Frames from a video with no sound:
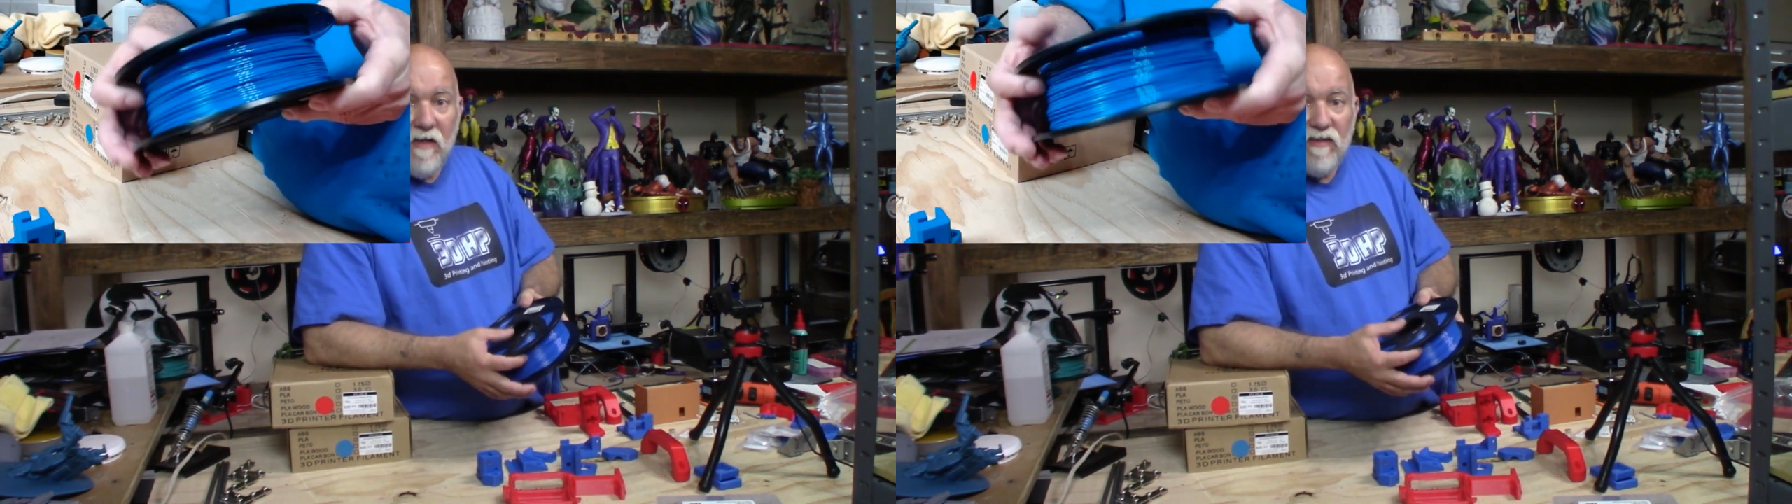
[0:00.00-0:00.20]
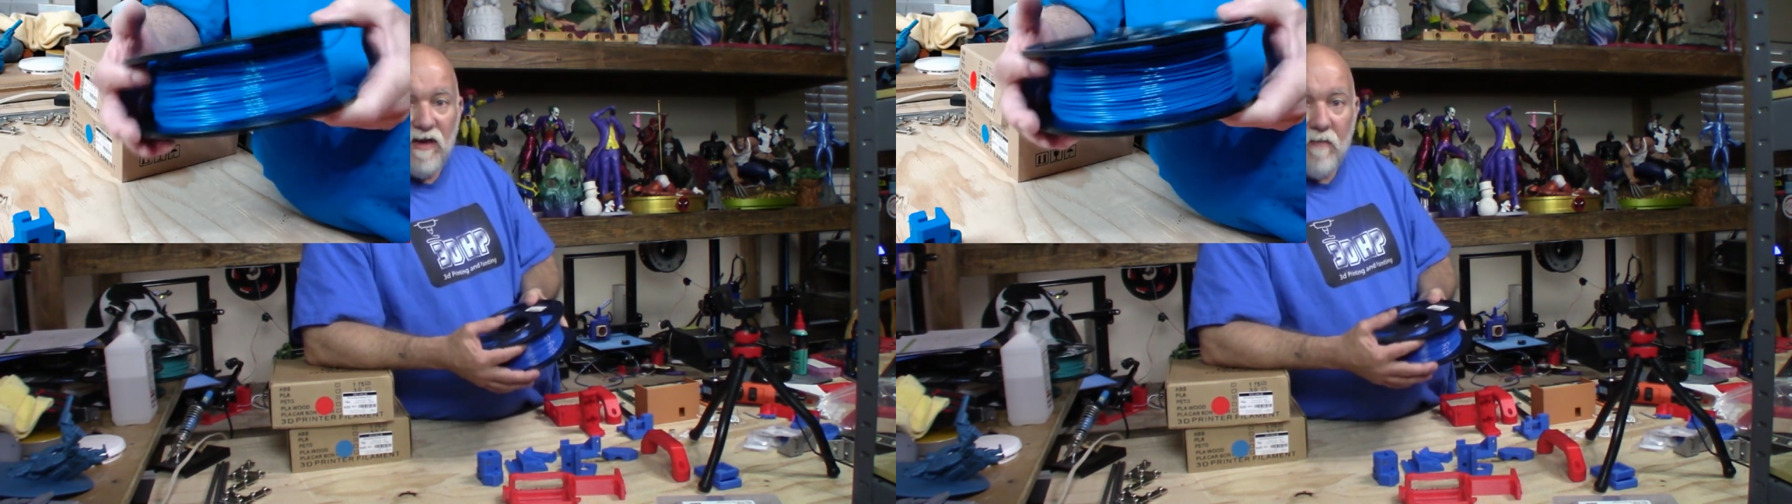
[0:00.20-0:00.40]

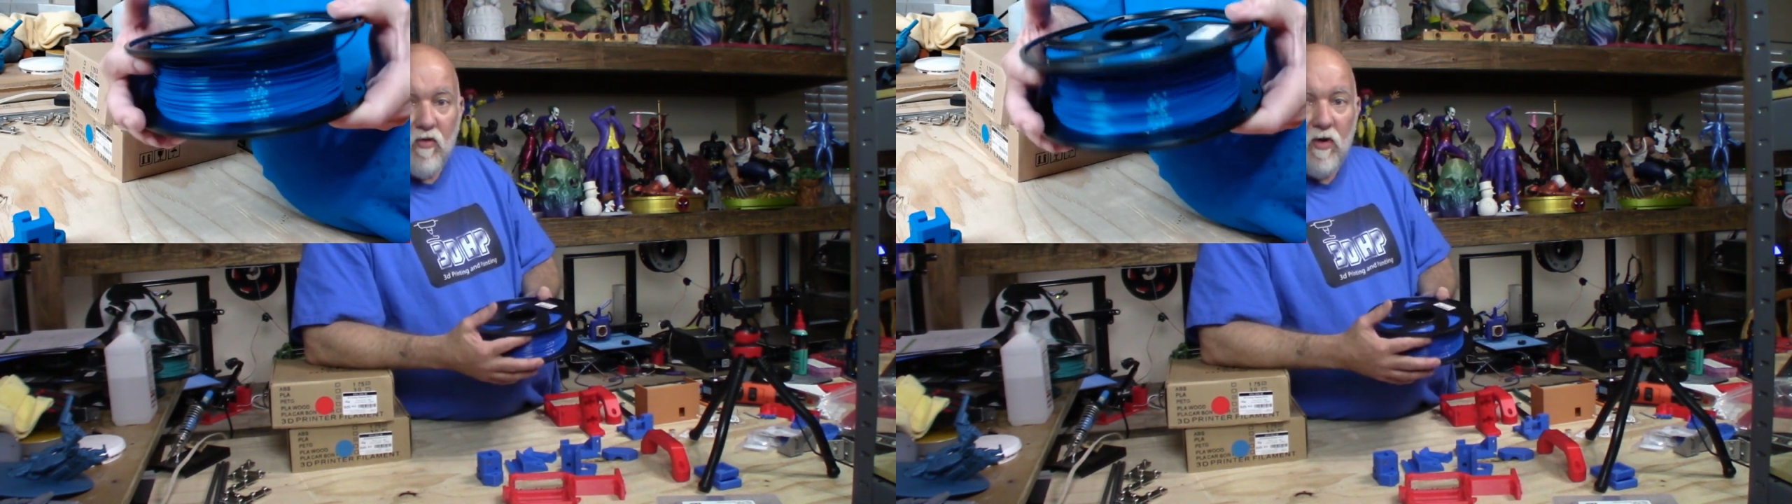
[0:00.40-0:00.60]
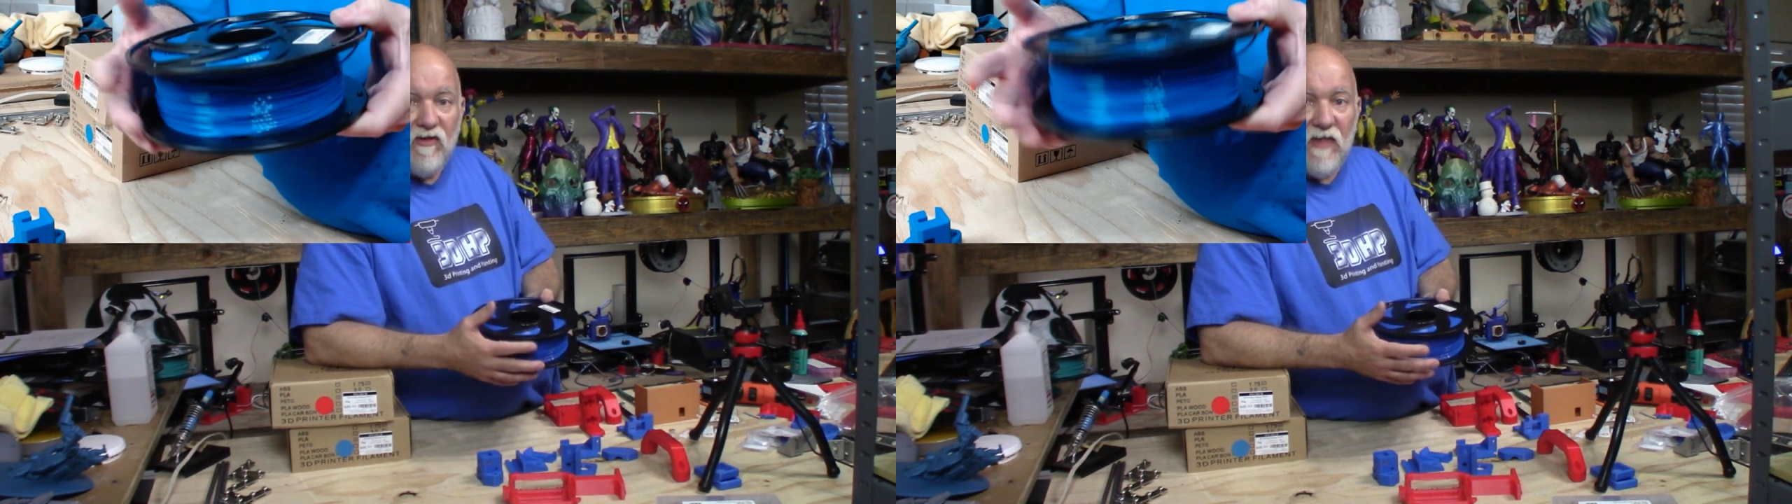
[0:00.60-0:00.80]
The
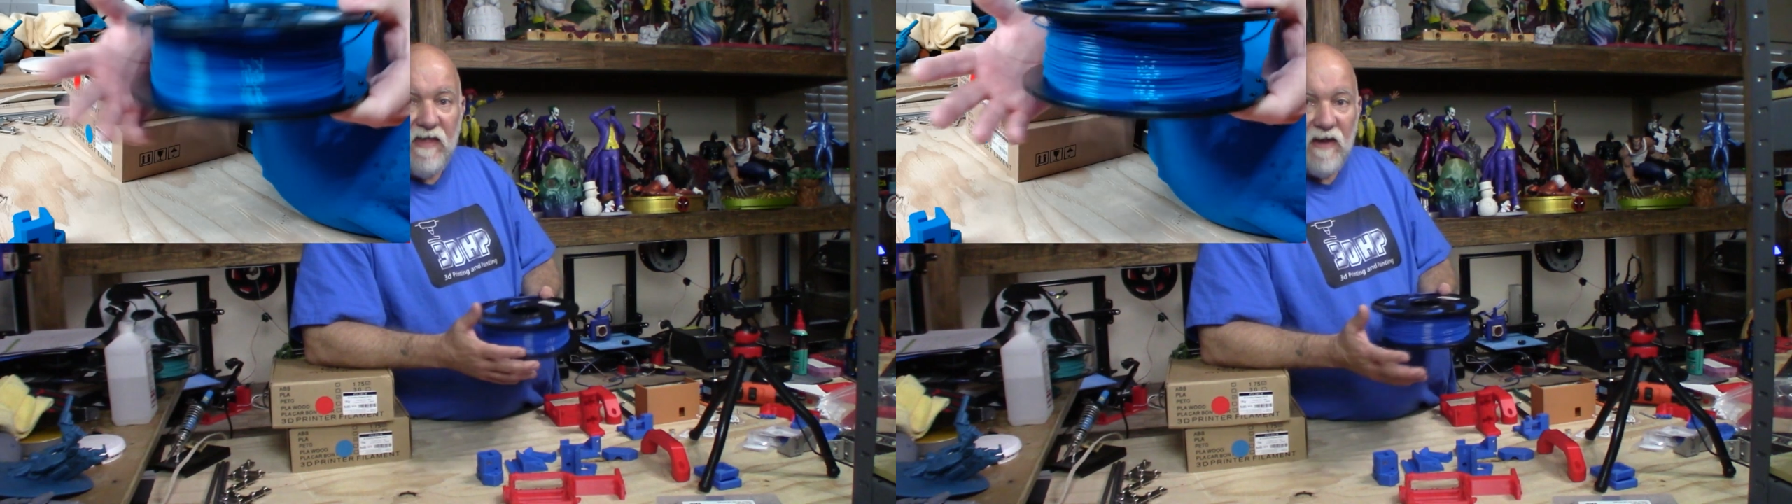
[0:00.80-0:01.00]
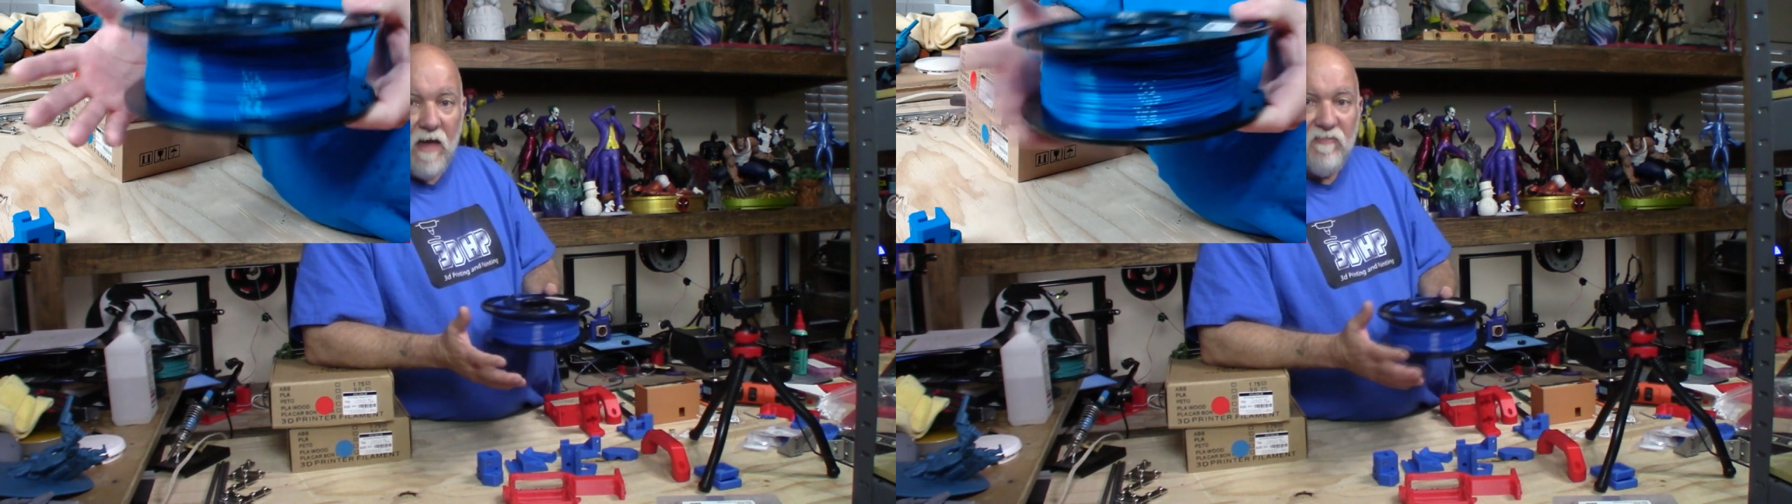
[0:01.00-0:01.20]
number one
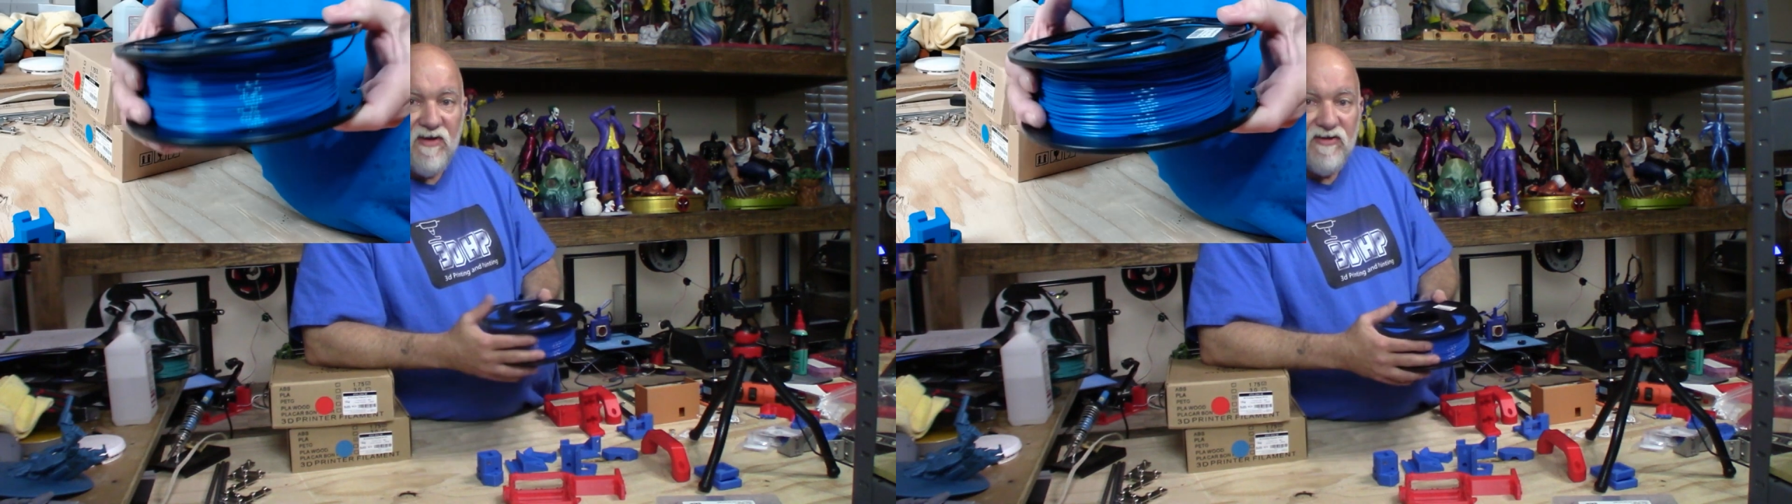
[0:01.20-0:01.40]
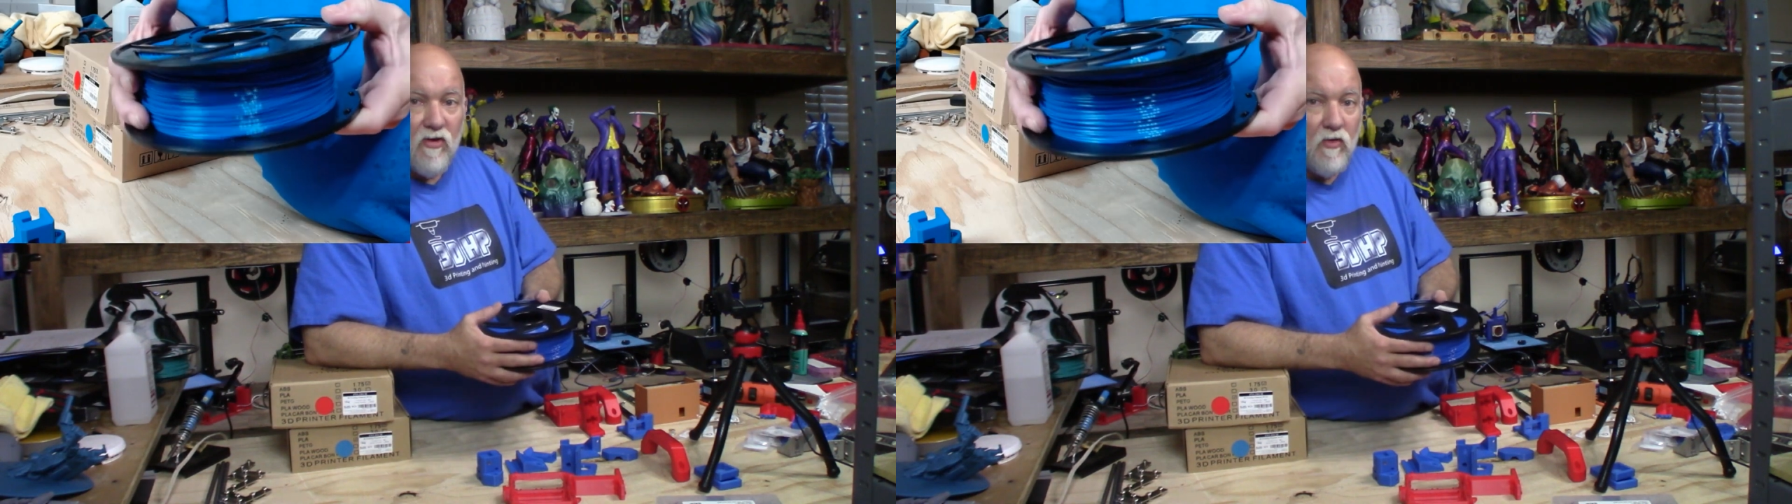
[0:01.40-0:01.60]
thing that I'm
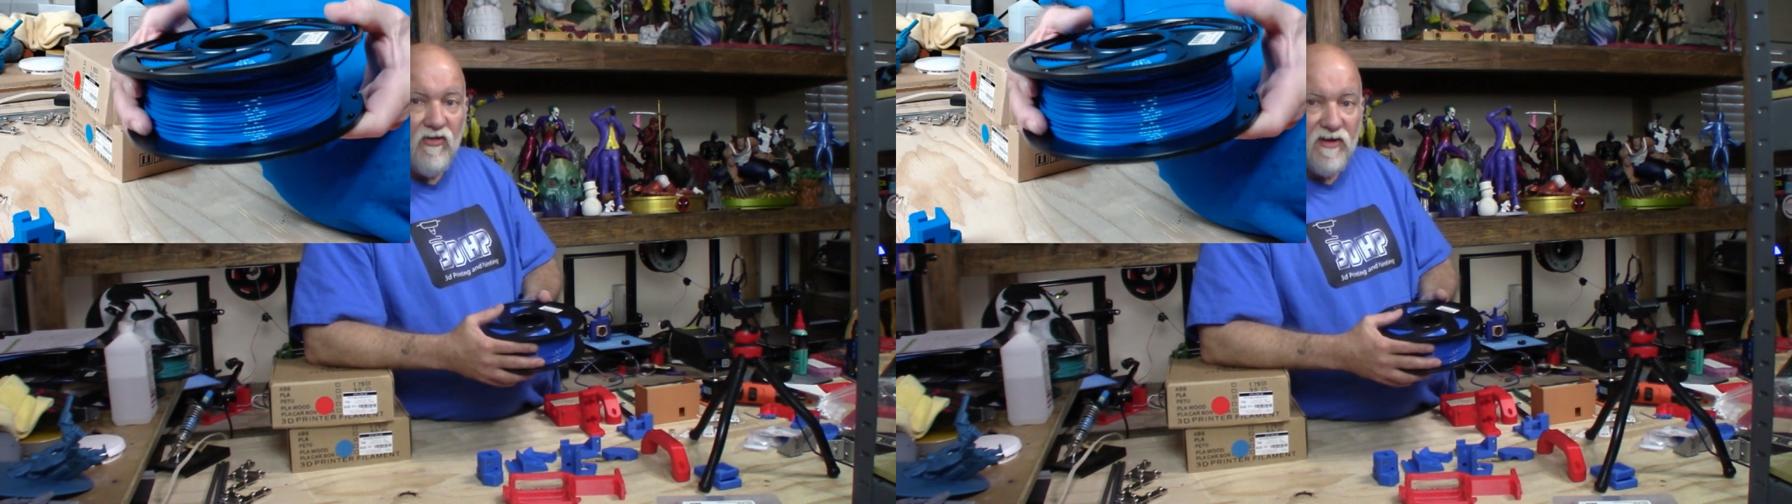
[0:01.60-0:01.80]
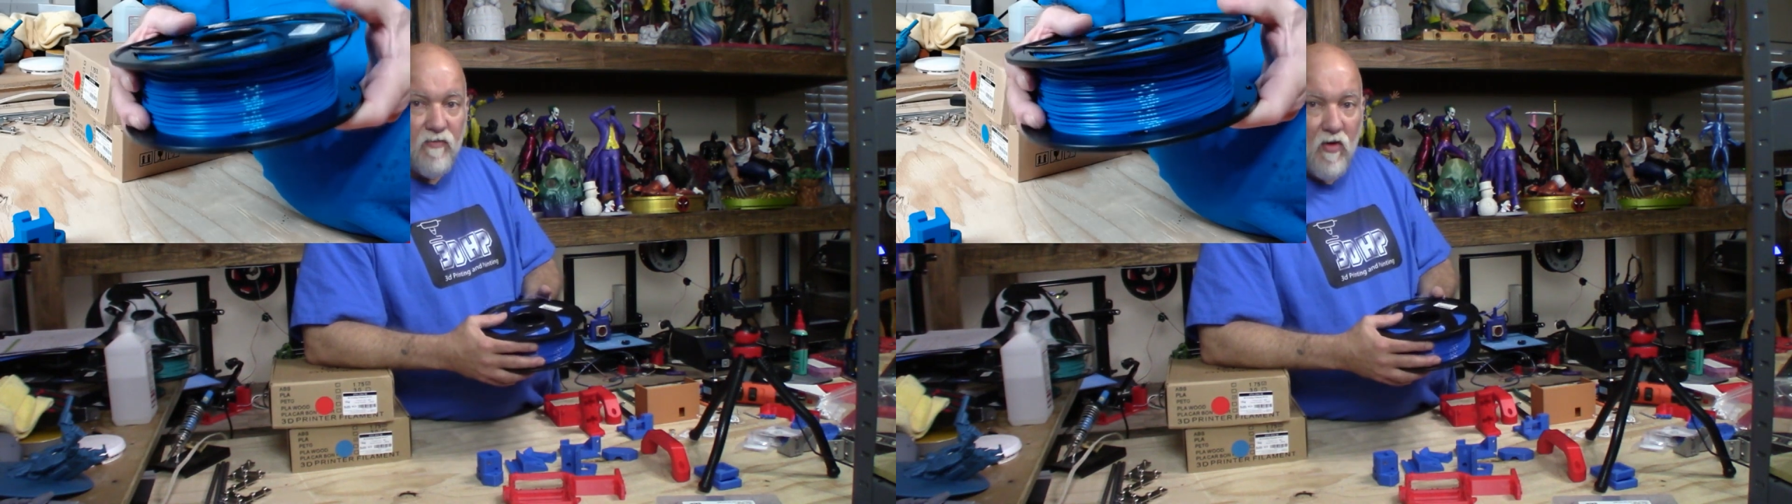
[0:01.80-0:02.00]
concerned with is